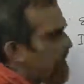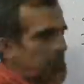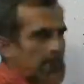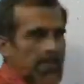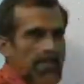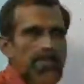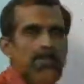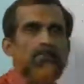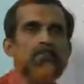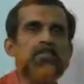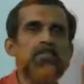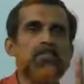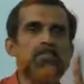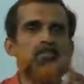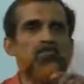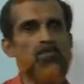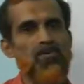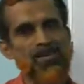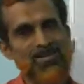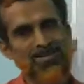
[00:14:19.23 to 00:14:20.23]
10, which is
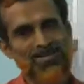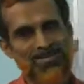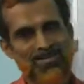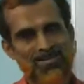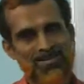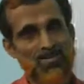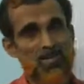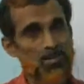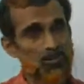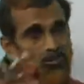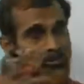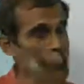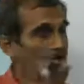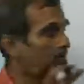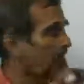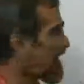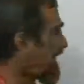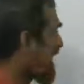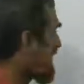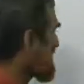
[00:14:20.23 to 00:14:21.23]
1. So
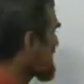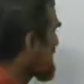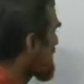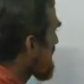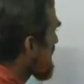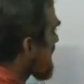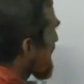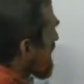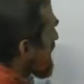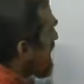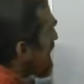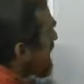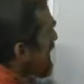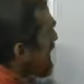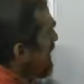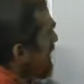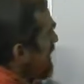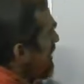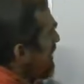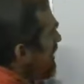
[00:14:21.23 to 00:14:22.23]
that
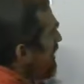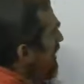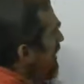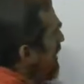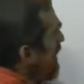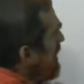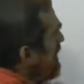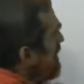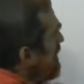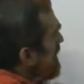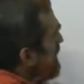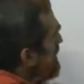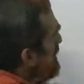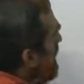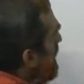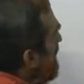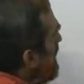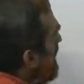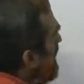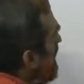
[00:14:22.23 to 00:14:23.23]
this will
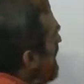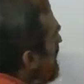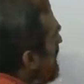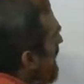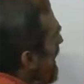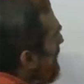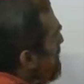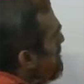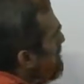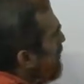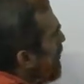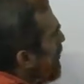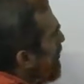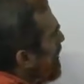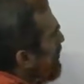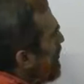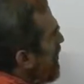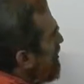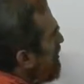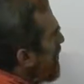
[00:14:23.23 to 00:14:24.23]
become epsilon
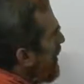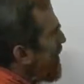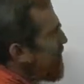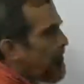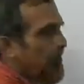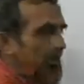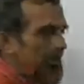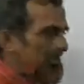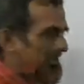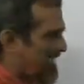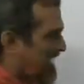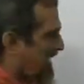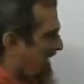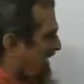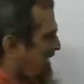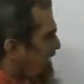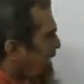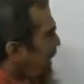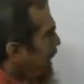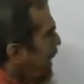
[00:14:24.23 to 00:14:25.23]
equal 1 by
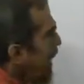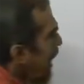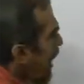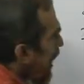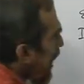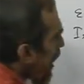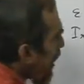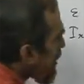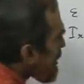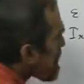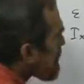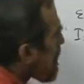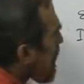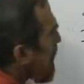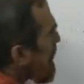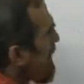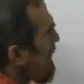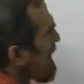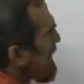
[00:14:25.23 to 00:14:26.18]
Cx. Also we